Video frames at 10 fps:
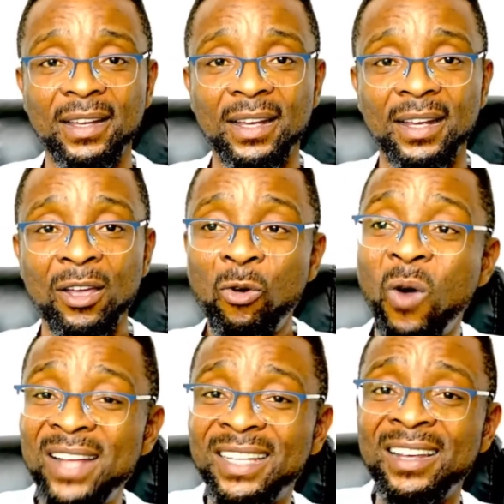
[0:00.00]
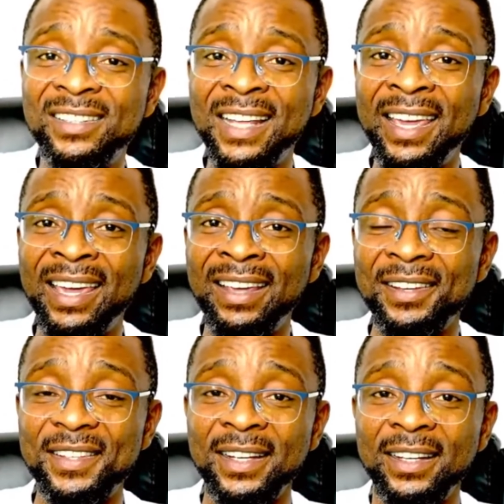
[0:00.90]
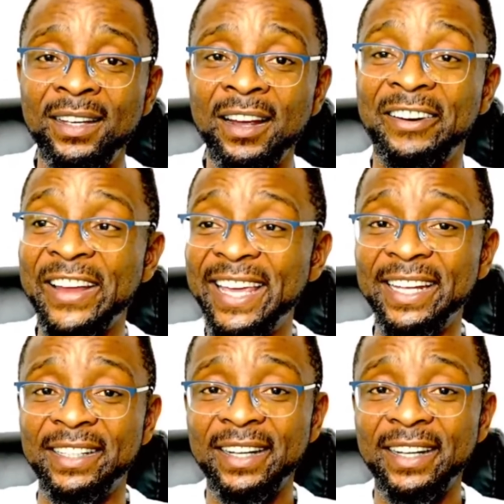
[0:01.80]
What is this? Green.